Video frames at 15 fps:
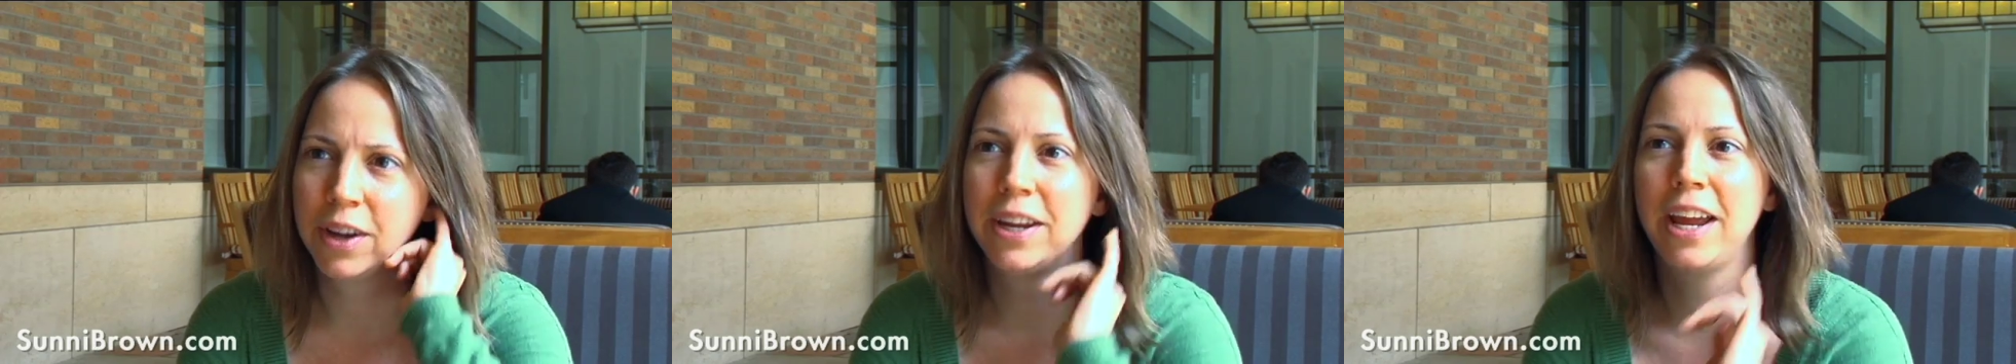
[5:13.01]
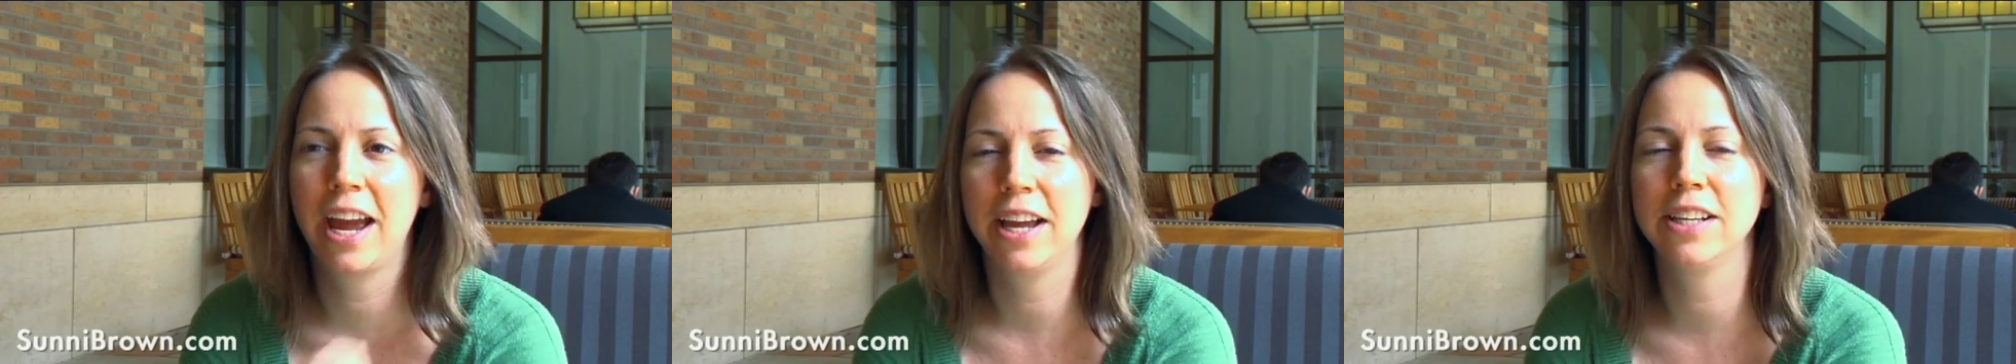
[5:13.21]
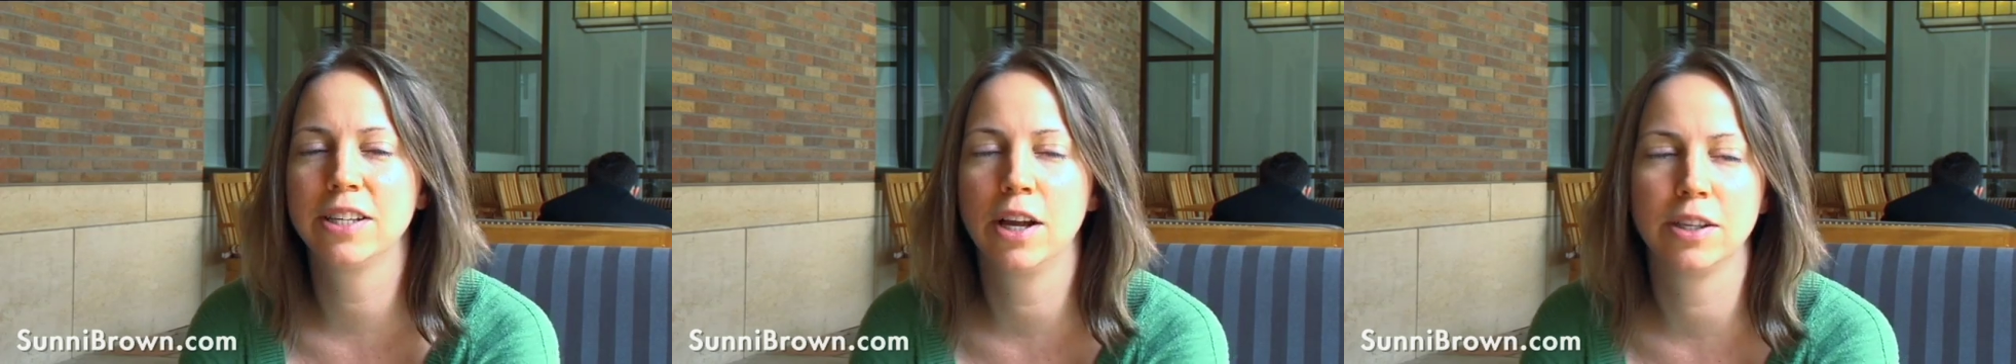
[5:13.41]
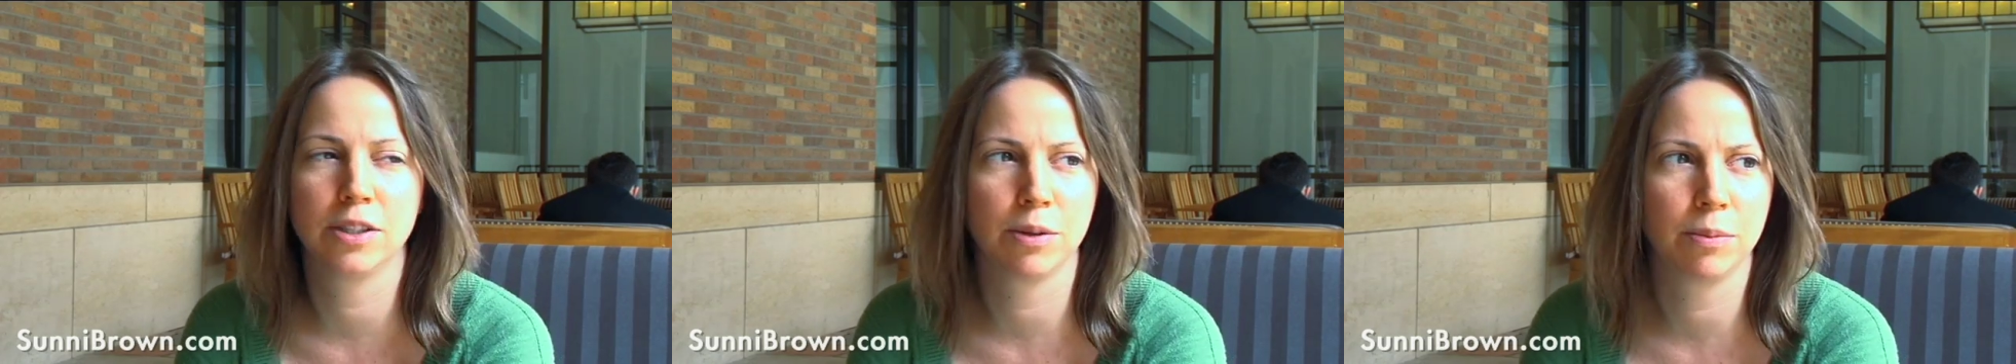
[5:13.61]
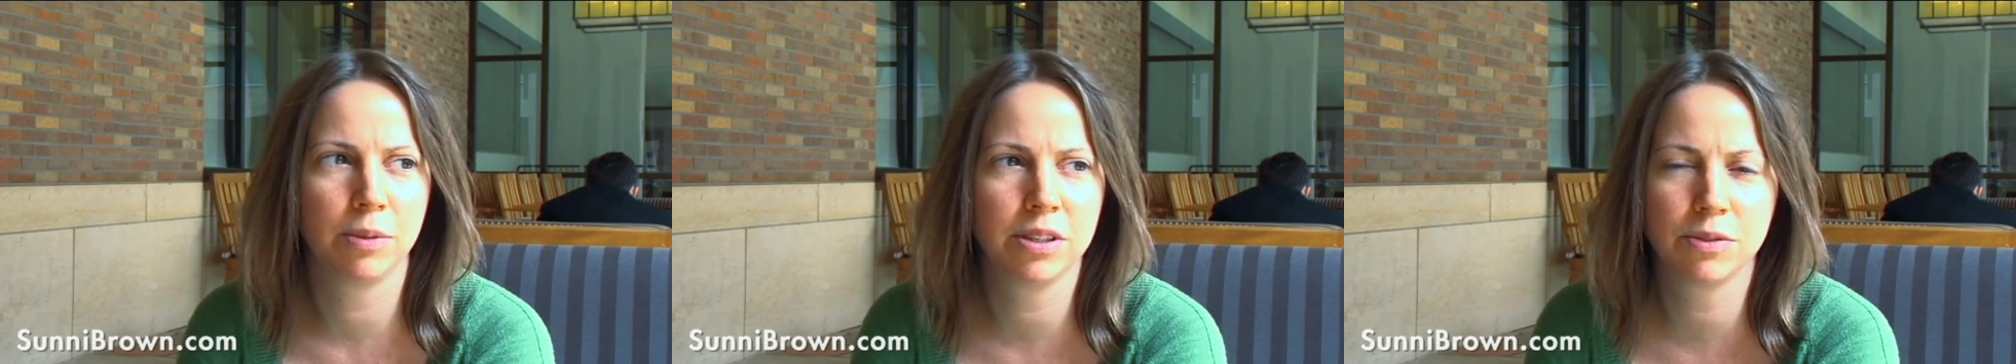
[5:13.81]
Yeah, he's
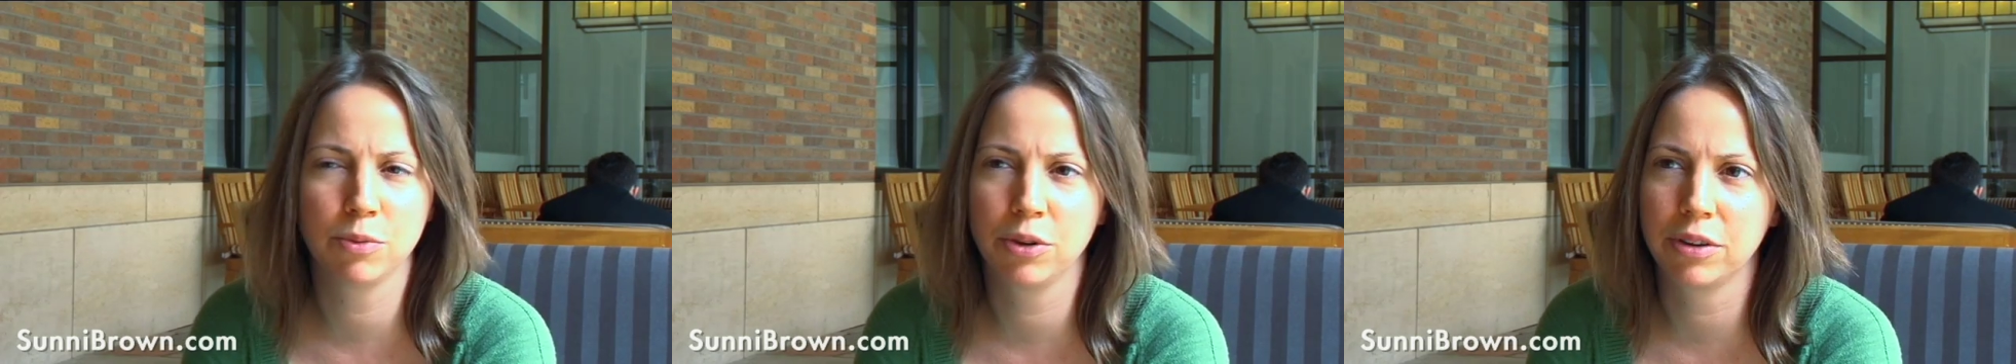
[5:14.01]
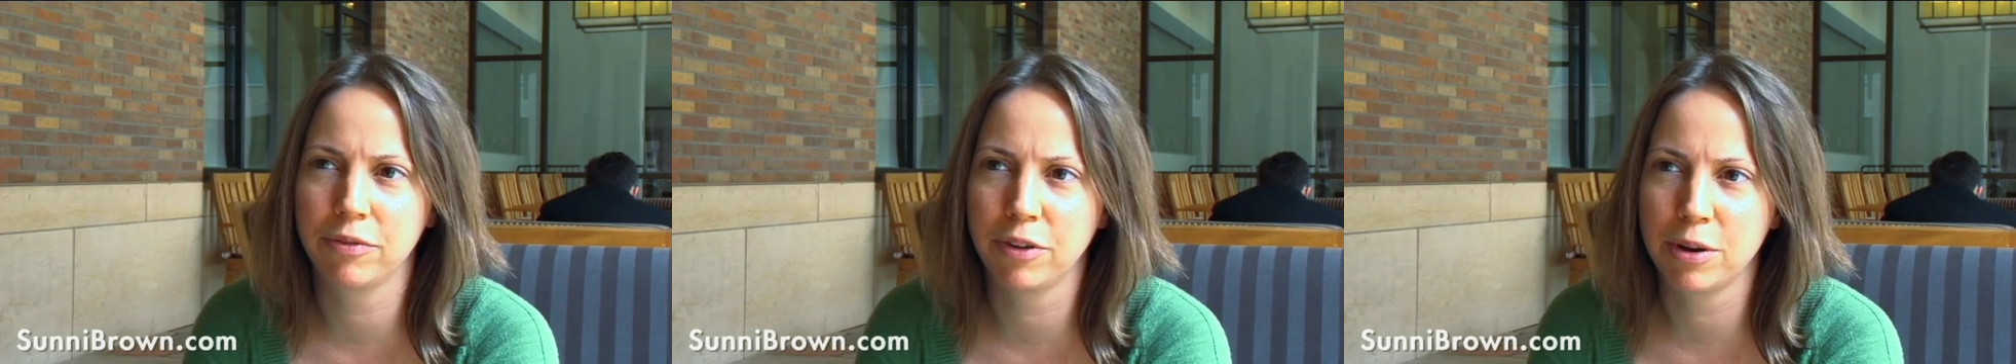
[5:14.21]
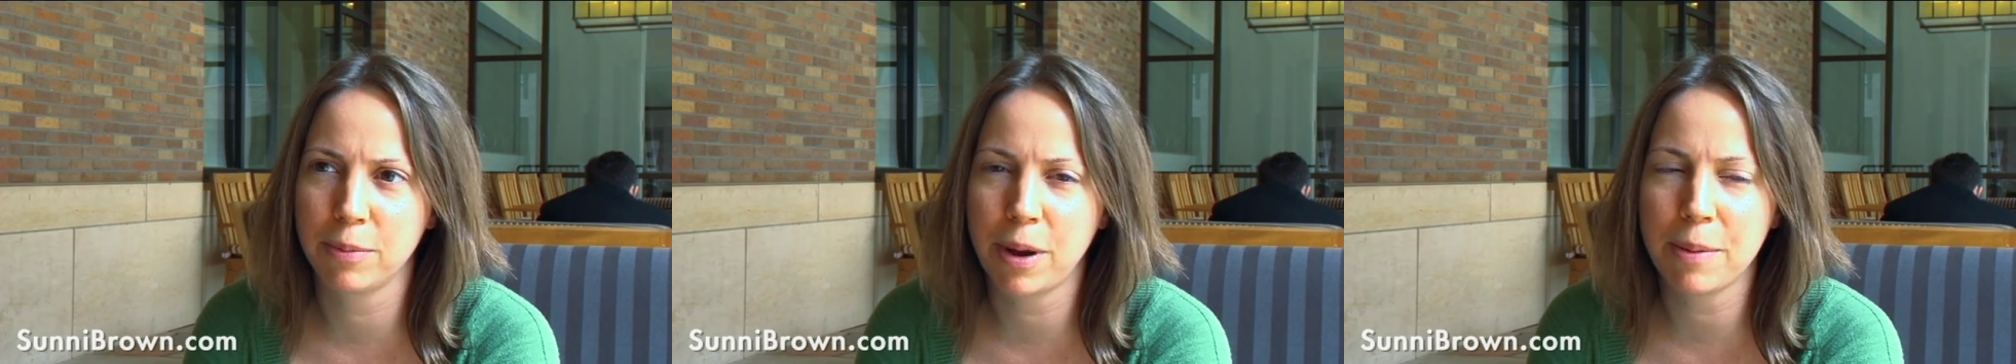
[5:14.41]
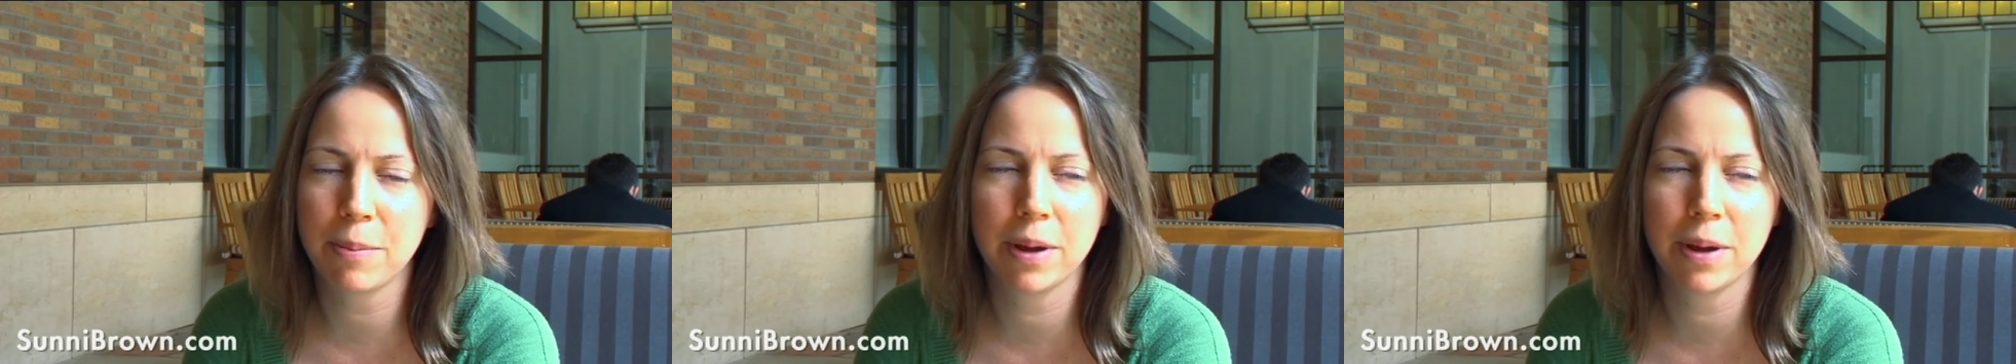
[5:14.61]
awesome. He's a real good friend of mine.